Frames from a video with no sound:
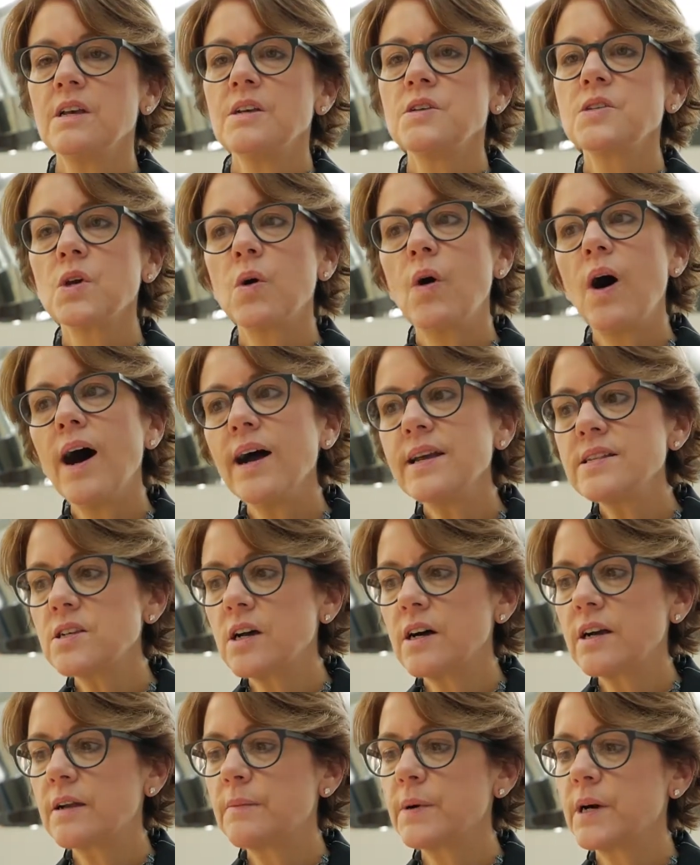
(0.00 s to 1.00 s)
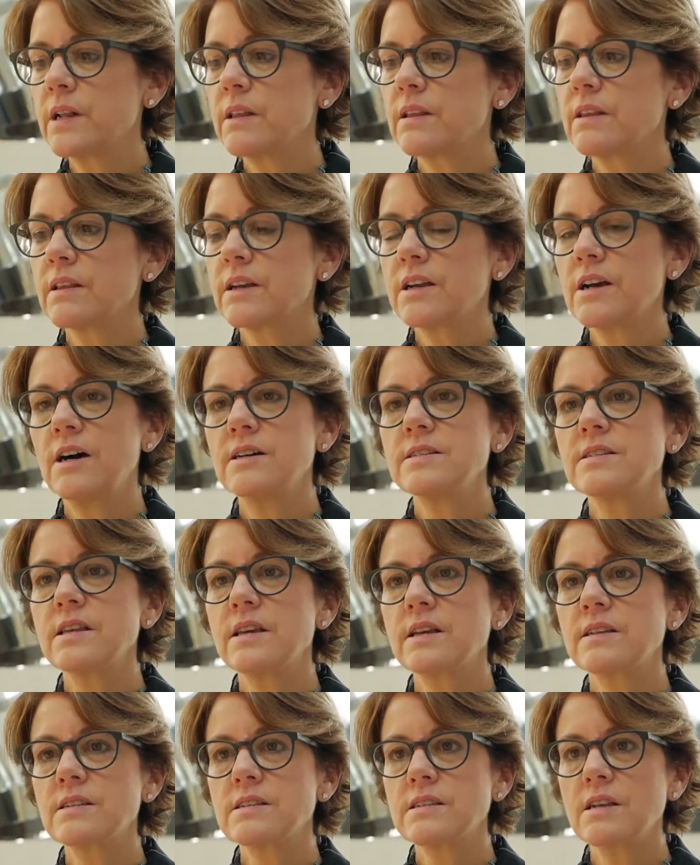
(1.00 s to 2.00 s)
So I talk about it in the
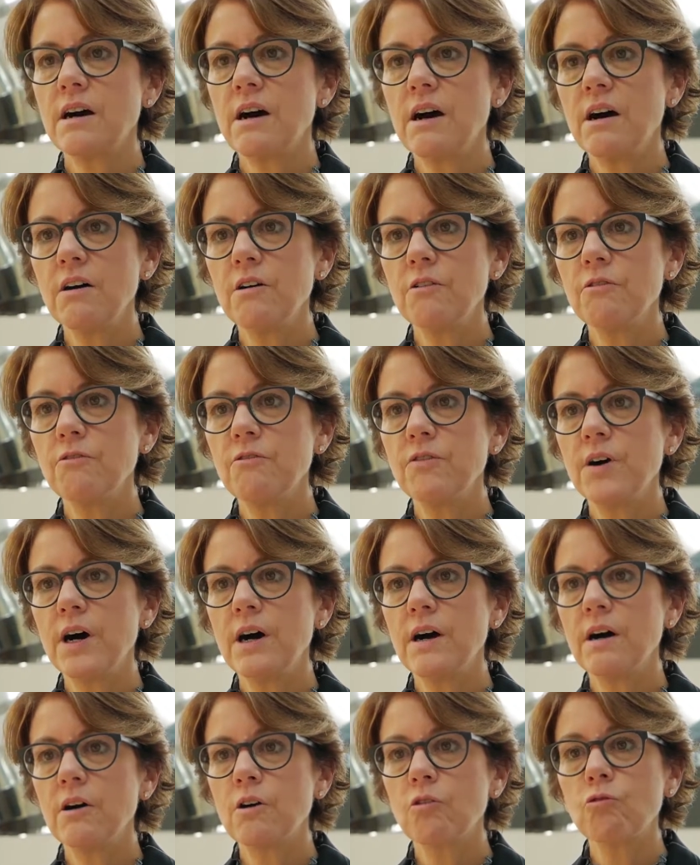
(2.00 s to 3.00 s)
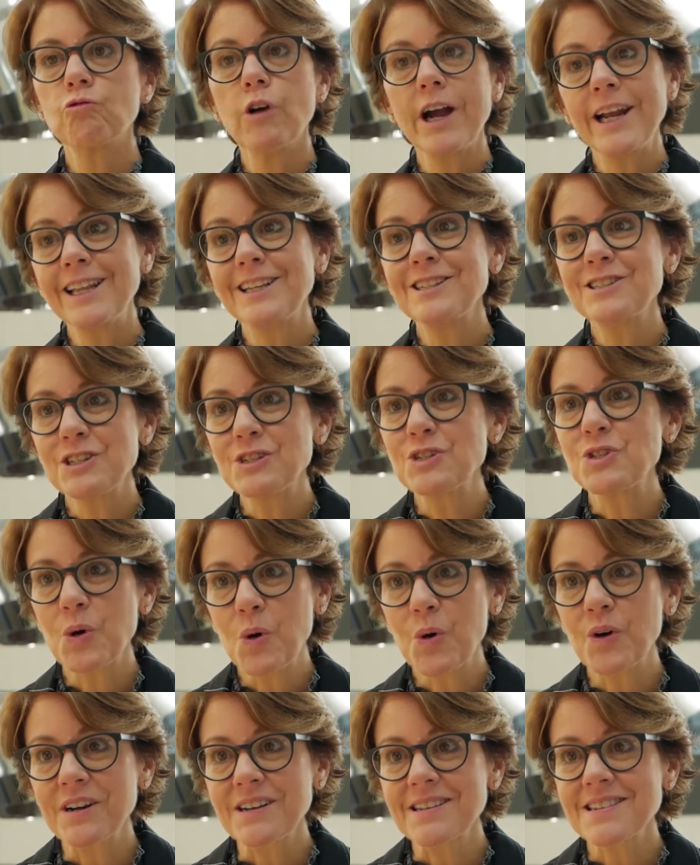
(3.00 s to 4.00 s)
context of writing to
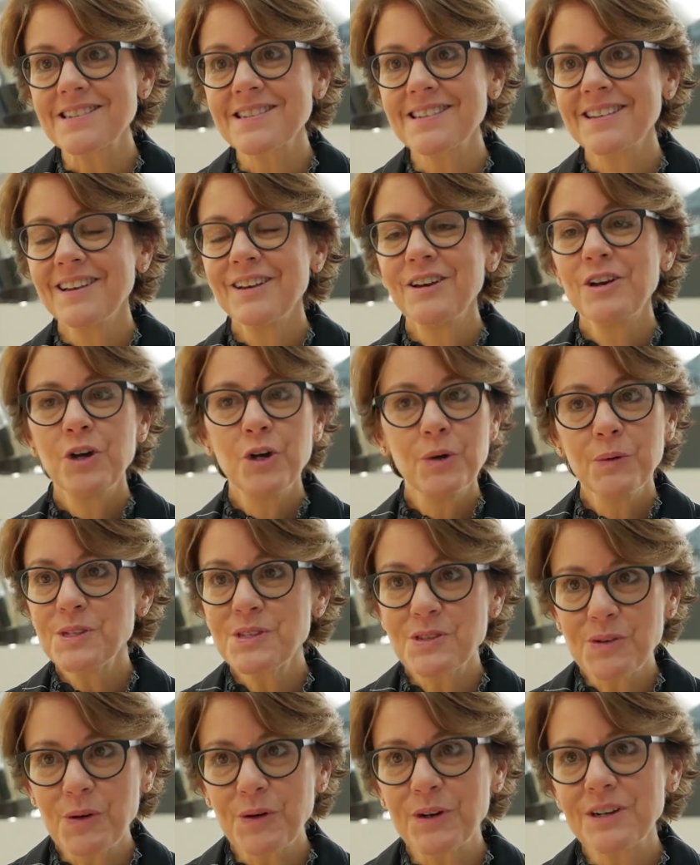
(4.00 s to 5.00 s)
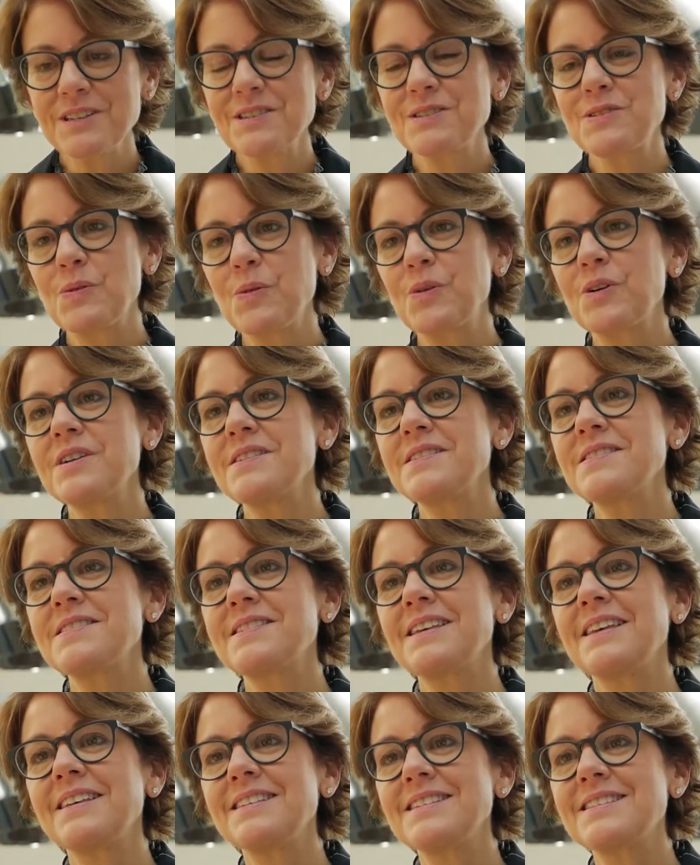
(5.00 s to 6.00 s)
Doris. Who is Doris?
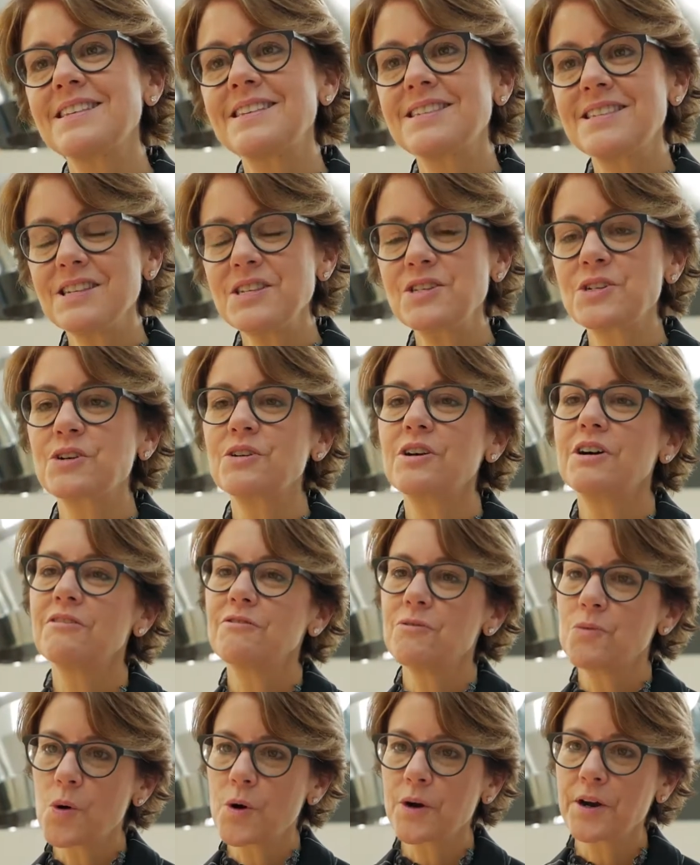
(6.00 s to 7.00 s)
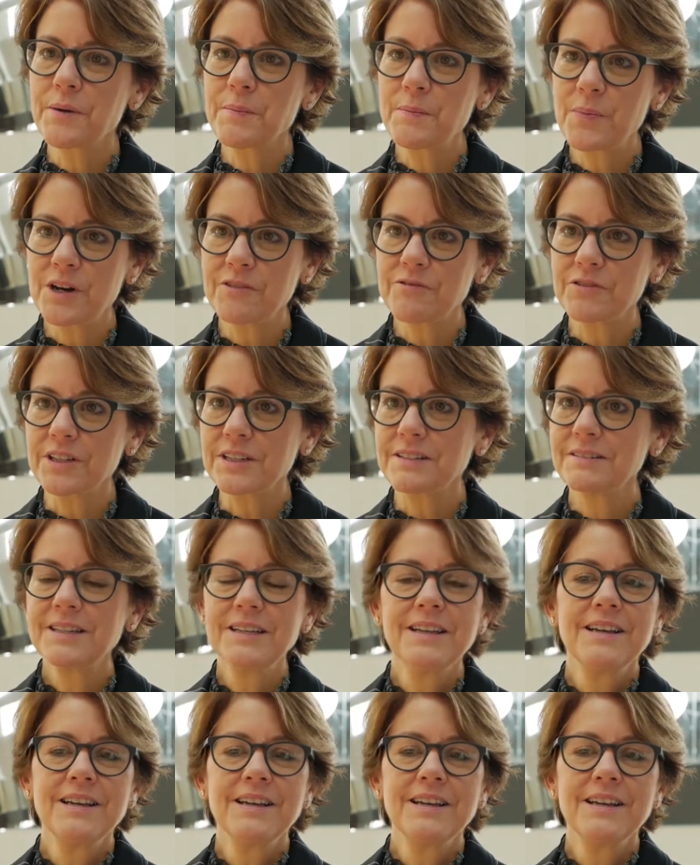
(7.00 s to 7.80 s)
Doris is the sister of Warren Buffett.